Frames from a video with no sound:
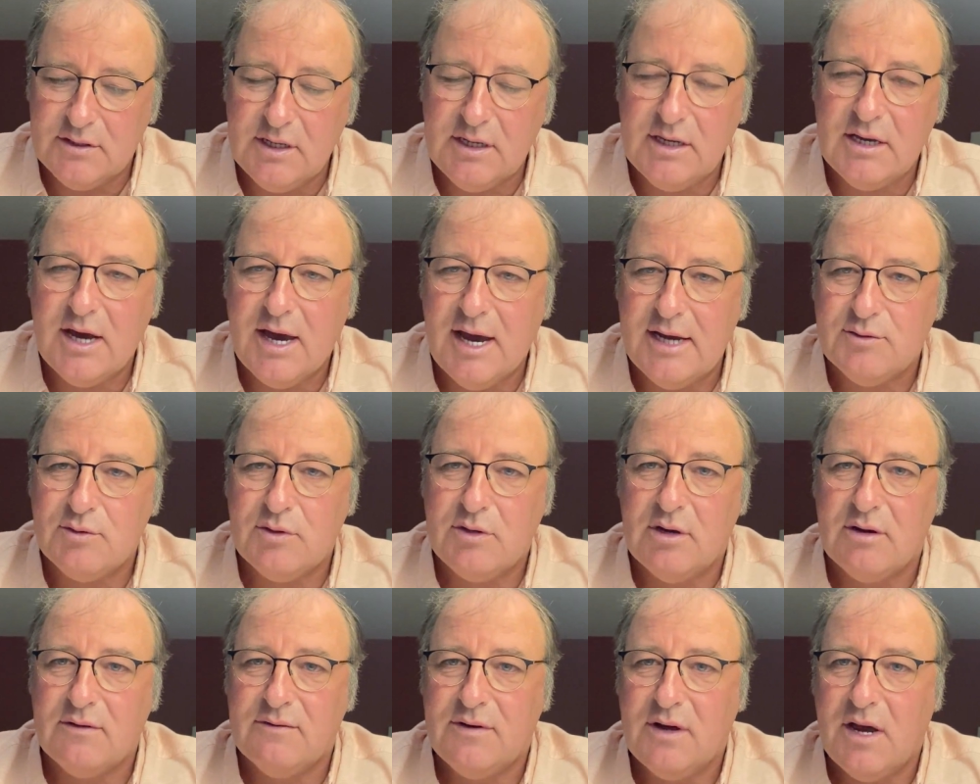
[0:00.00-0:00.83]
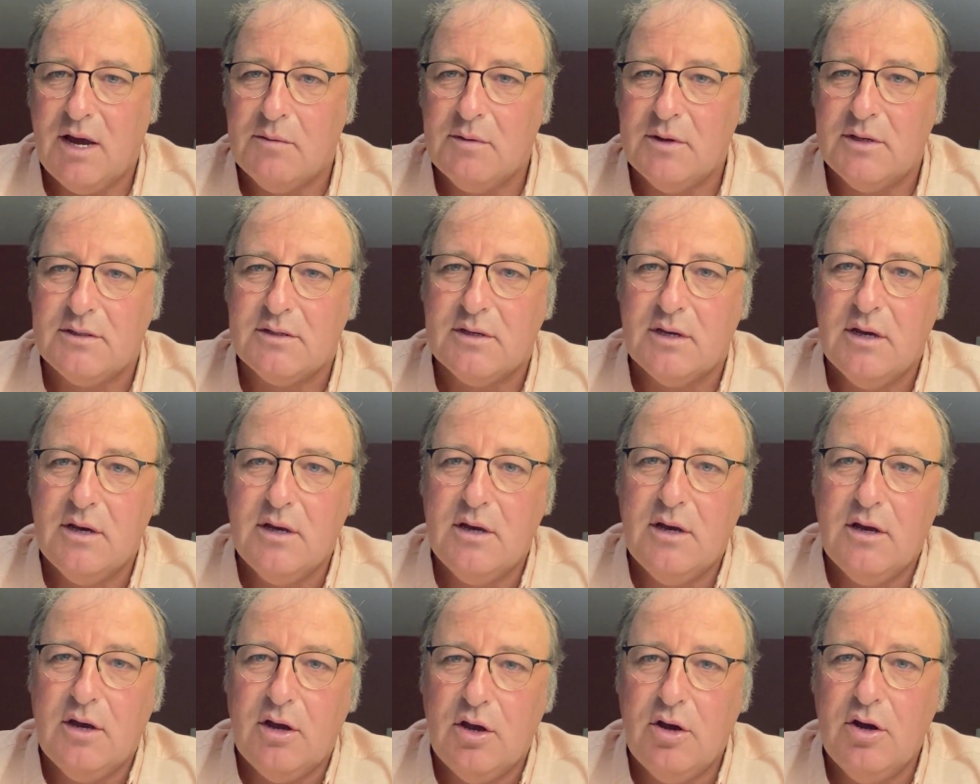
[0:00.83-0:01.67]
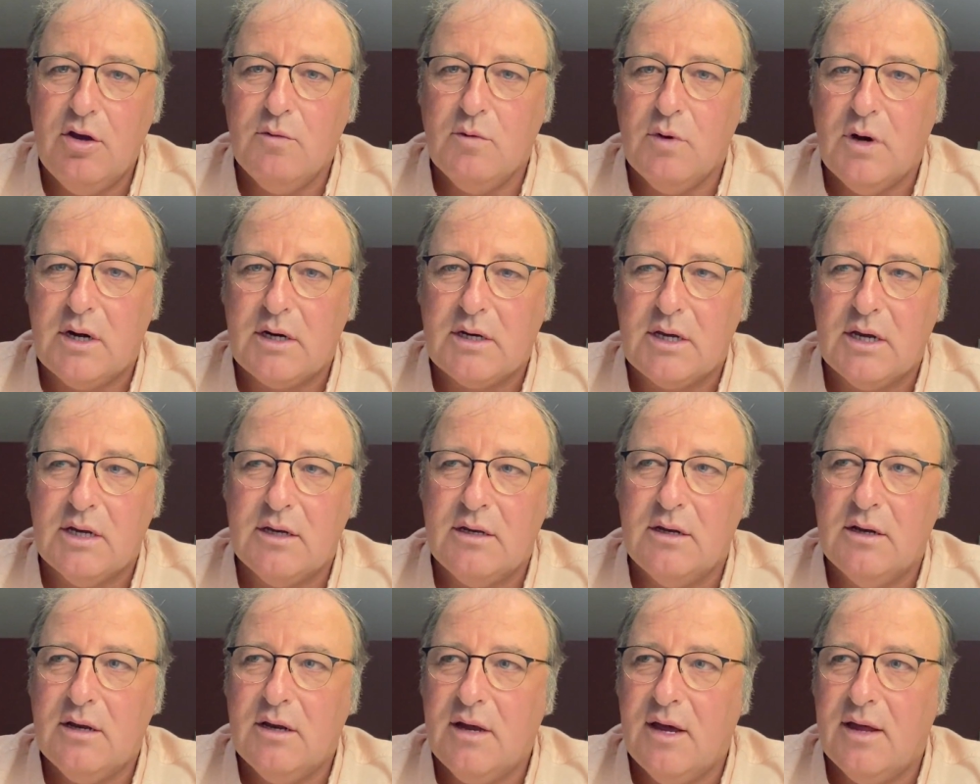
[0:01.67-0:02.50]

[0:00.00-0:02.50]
guys with young families out working.